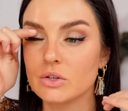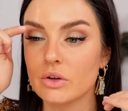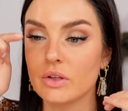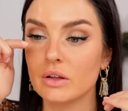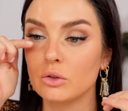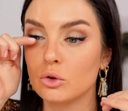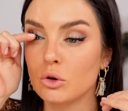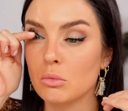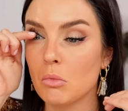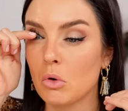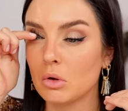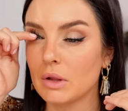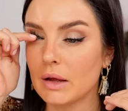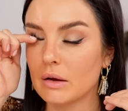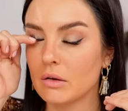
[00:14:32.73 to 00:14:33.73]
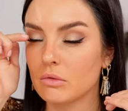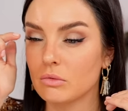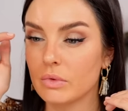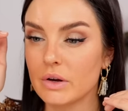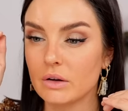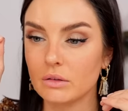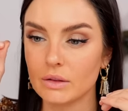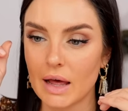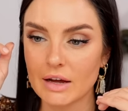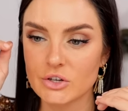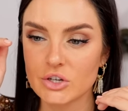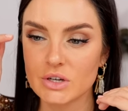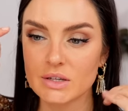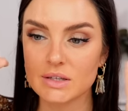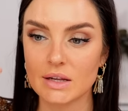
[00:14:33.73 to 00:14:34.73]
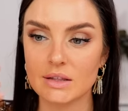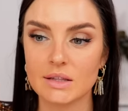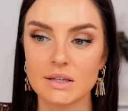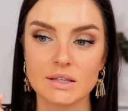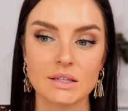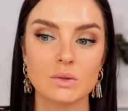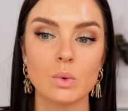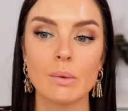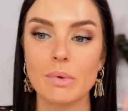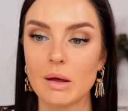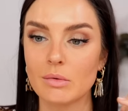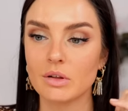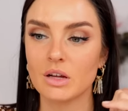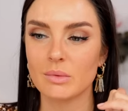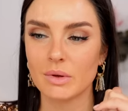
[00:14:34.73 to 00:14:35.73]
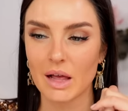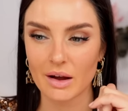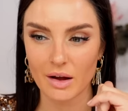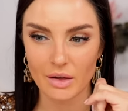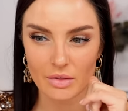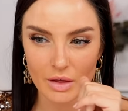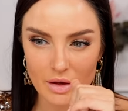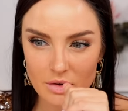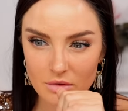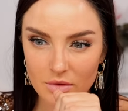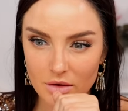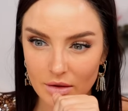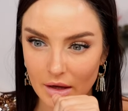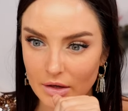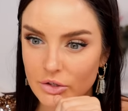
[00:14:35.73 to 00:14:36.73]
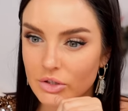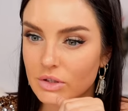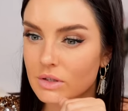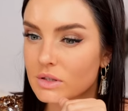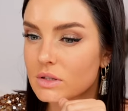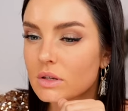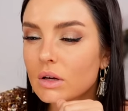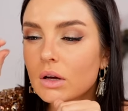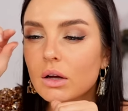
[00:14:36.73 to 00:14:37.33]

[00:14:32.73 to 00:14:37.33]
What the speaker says: so they look more like real lashes. And this is when people are gonna be like, are they your real lashes?